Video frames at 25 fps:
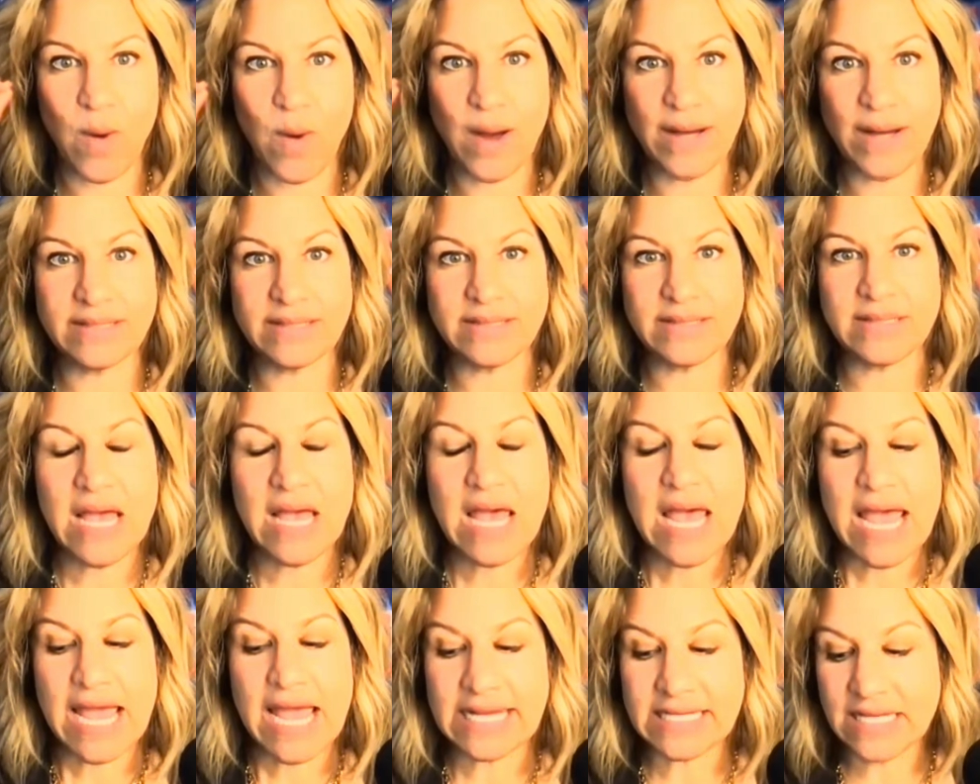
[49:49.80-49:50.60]
what is
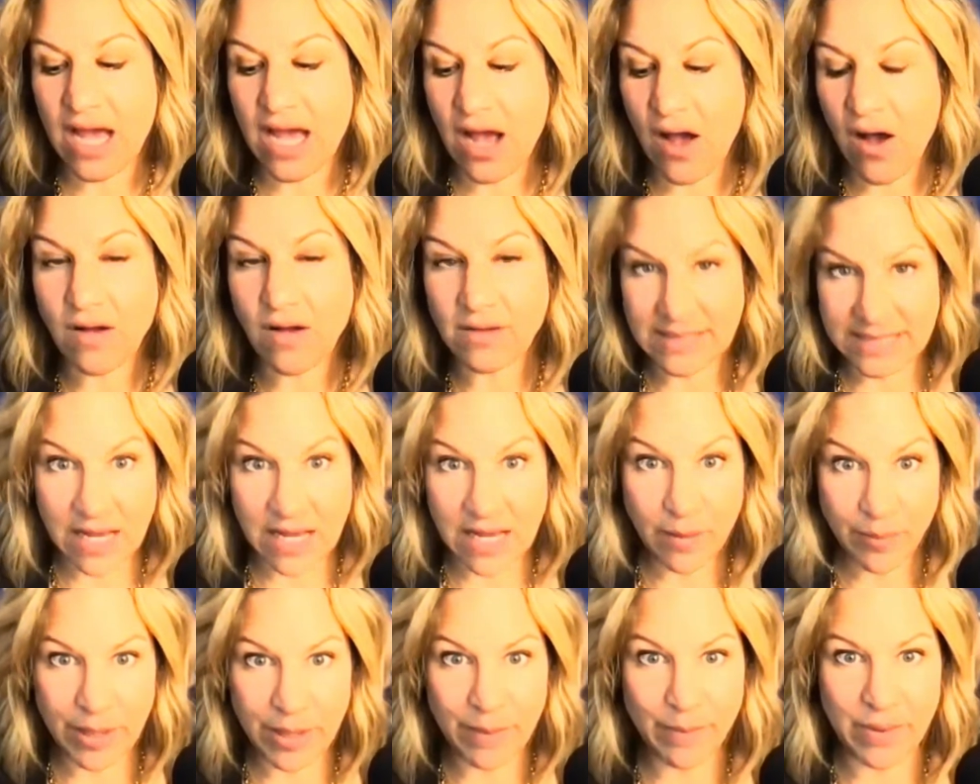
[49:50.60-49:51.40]
it's I'll
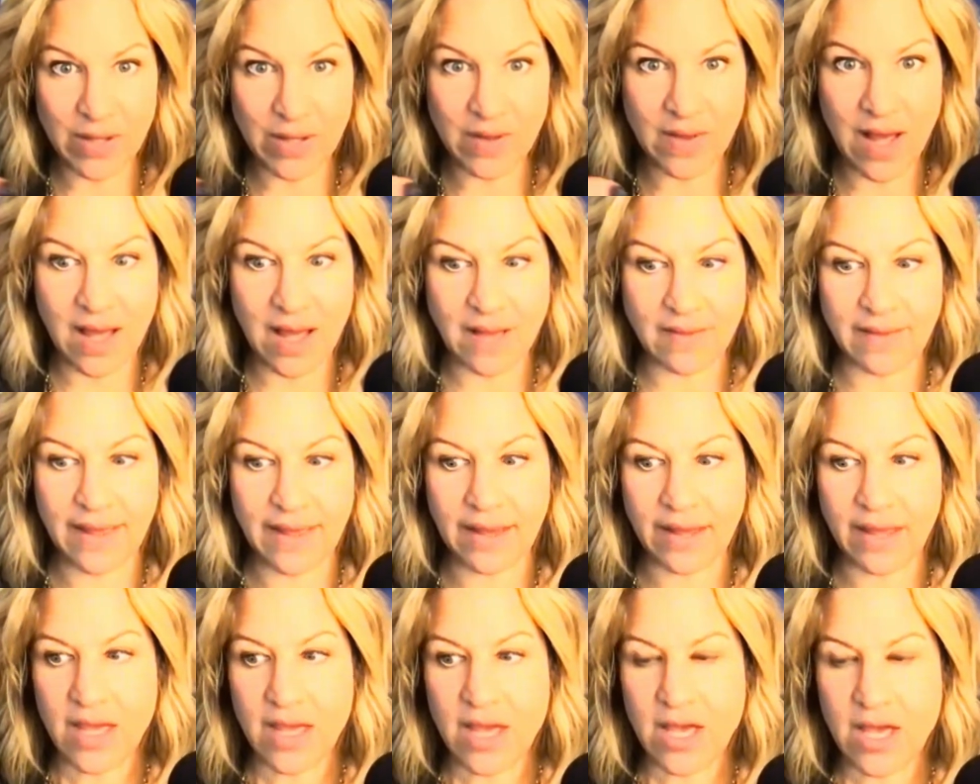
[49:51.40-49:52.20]
tell people a lot
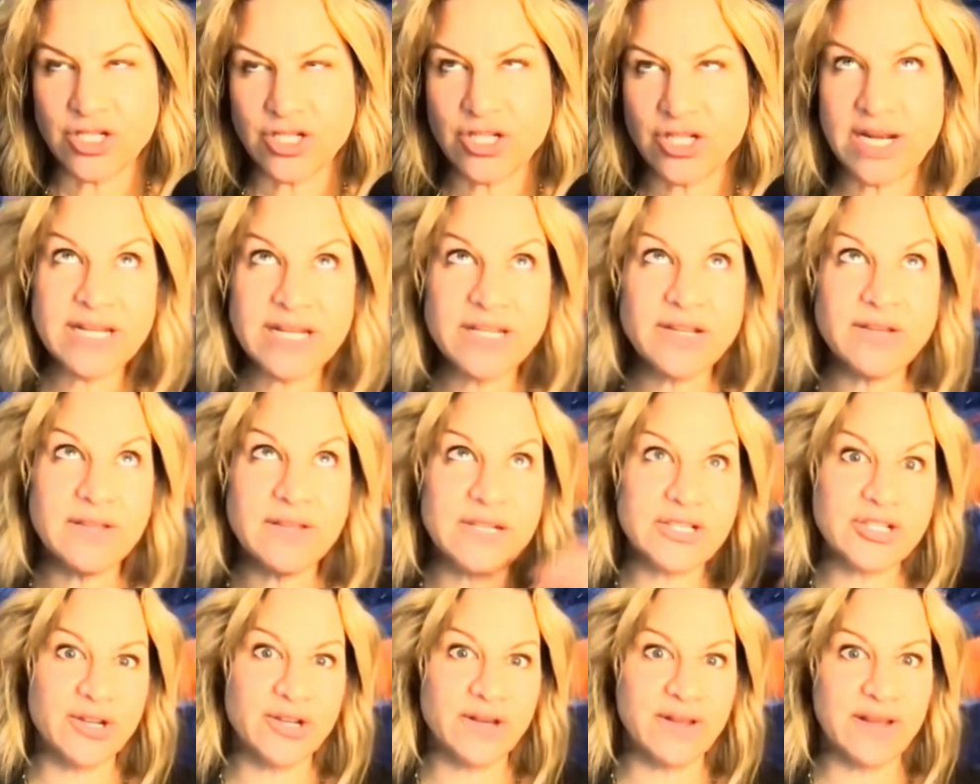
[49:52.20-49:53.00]
like, should I do
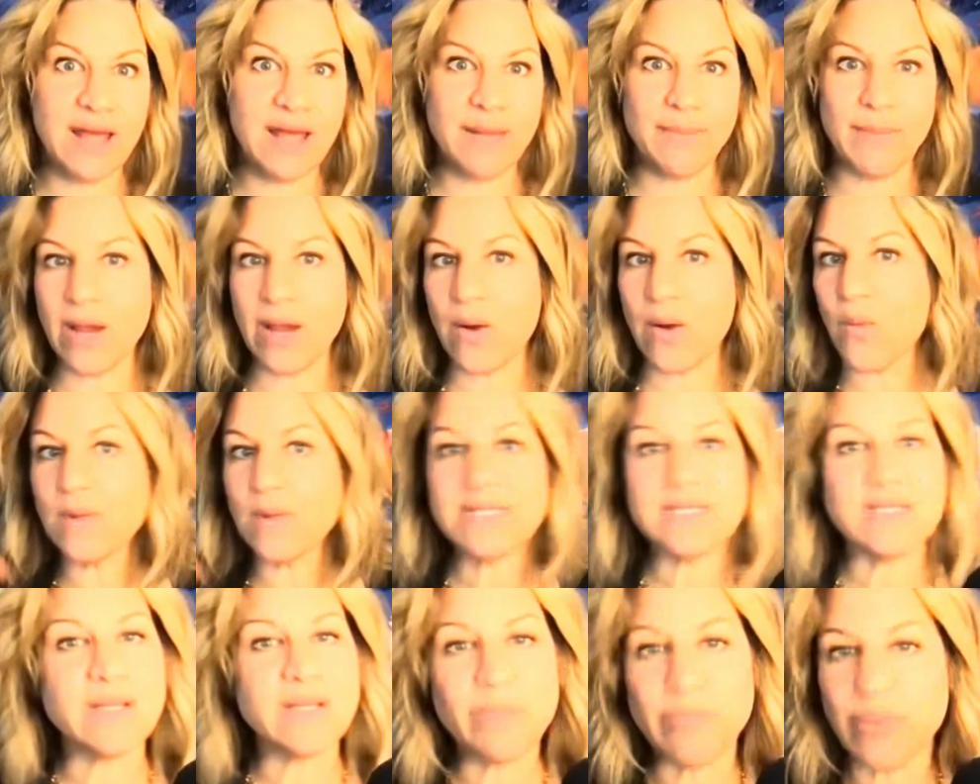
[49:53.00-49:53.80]
this? Should I do that? I'm like,
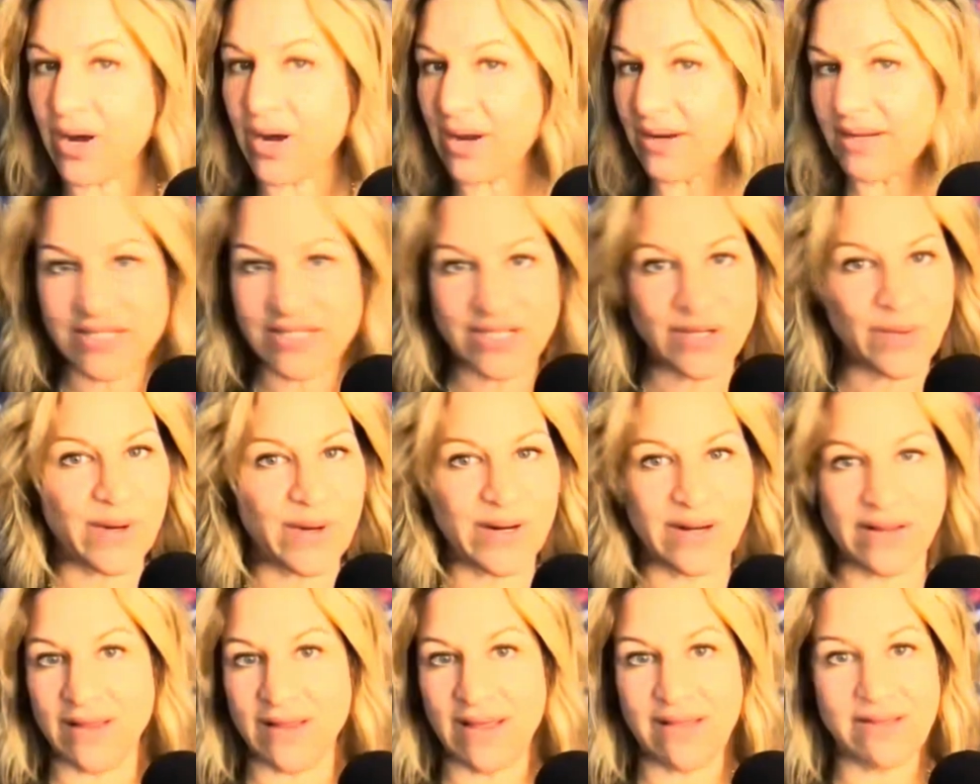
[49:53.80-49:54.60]
what's the product you
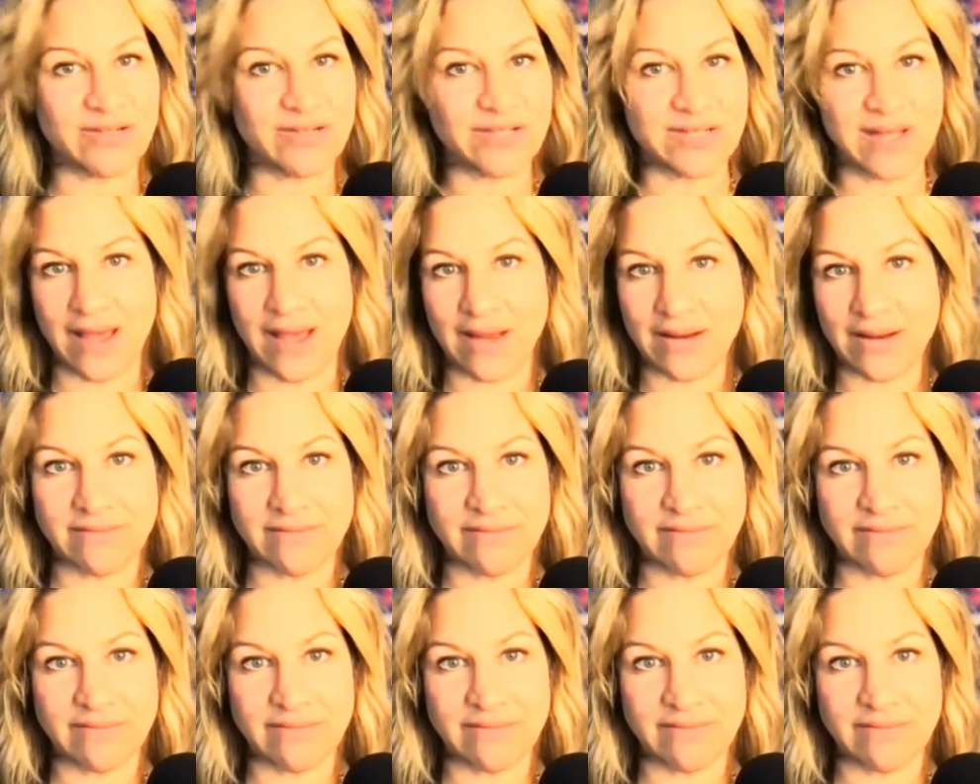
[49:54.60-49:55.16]
want on the other side?